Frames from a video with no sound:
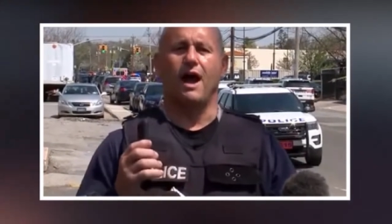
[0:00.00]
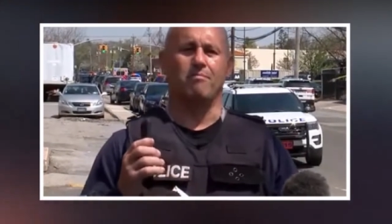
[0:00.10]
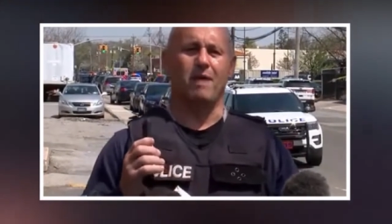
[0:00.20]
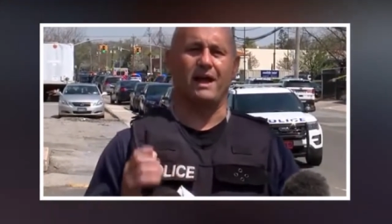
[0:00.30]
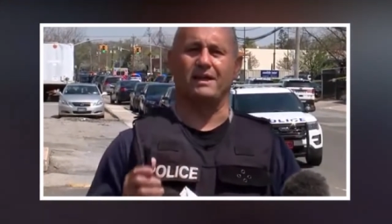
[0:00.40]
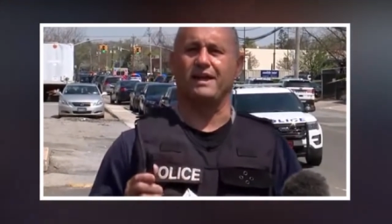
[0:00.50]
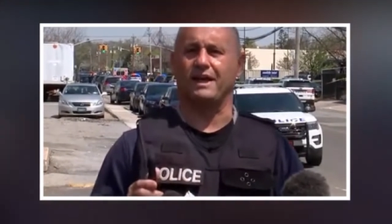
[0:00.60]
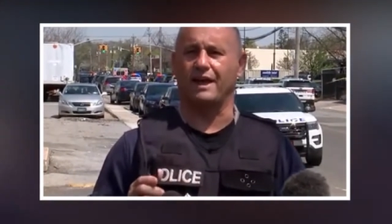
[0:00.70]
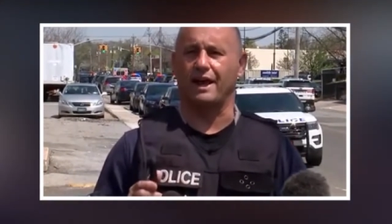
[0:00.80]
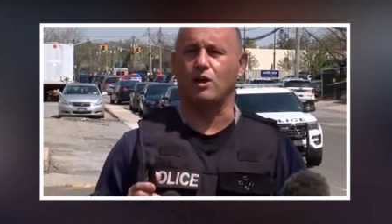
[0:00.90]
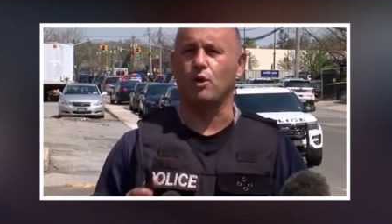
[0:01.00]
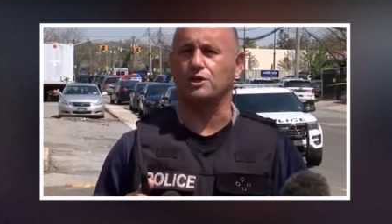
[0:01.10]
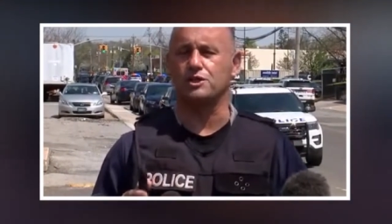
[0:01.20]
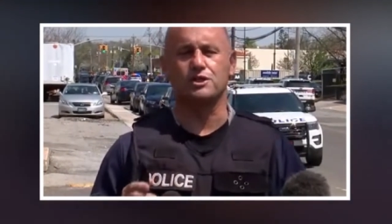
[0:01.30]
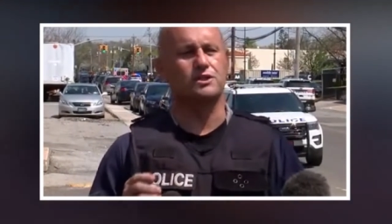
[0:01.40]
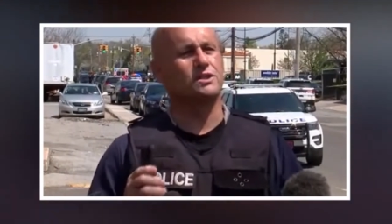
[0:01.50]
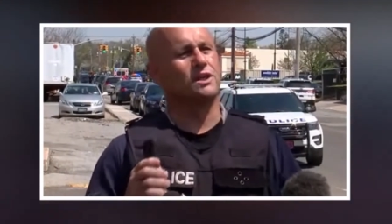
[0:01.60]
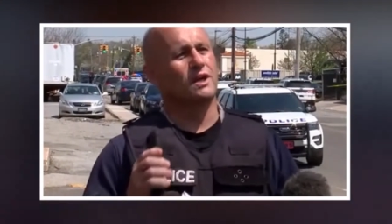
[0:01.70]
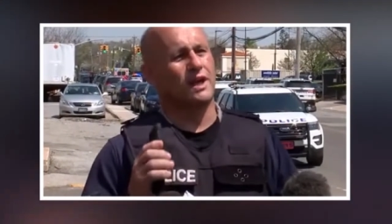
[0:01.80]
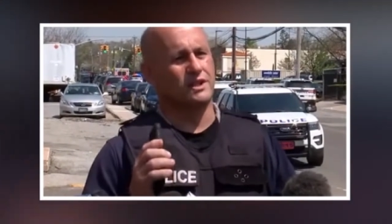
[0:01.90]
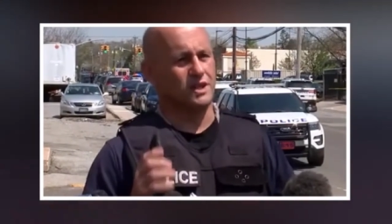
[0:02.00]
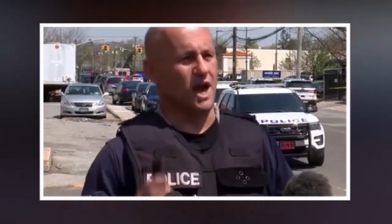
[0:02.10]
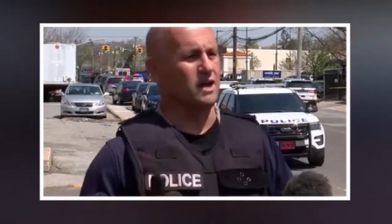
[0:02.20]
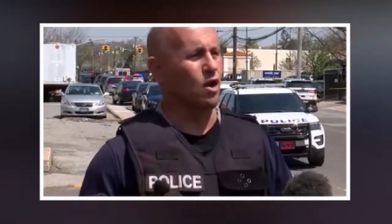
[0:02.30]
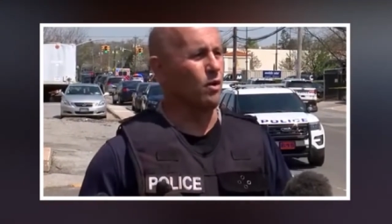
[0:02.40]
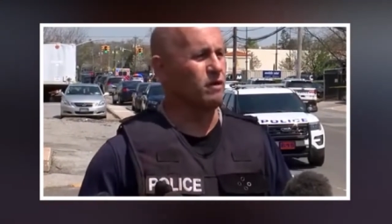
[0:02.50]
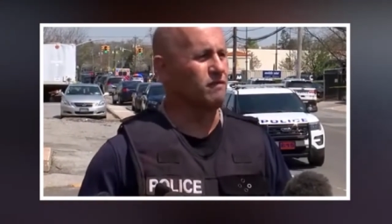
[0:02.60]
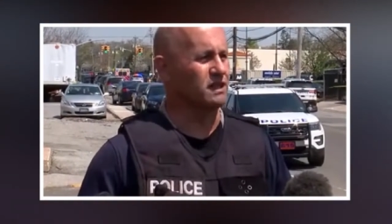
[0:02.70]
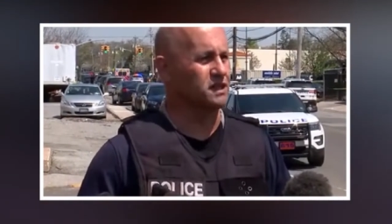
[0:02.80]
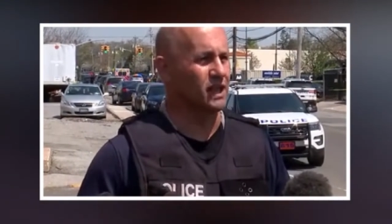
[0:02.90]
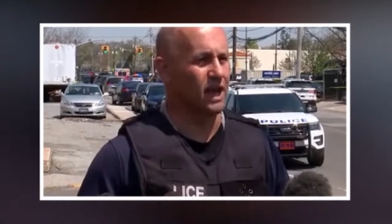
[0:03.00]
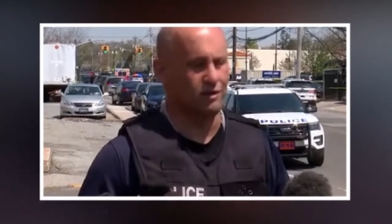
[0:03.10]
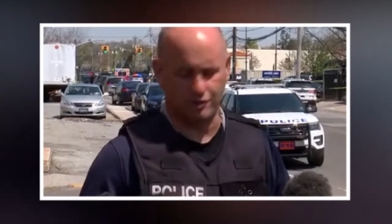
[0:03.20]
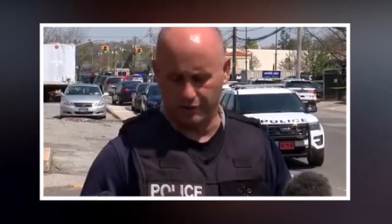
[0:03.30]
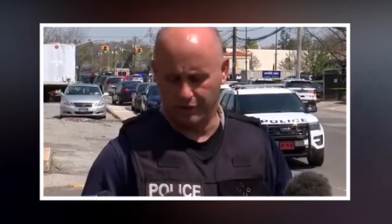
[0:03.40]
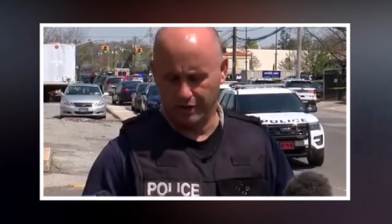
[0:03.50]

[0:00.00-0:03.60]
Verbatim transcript: I'm not going to take a lot of questions. It's an ongoing investigation.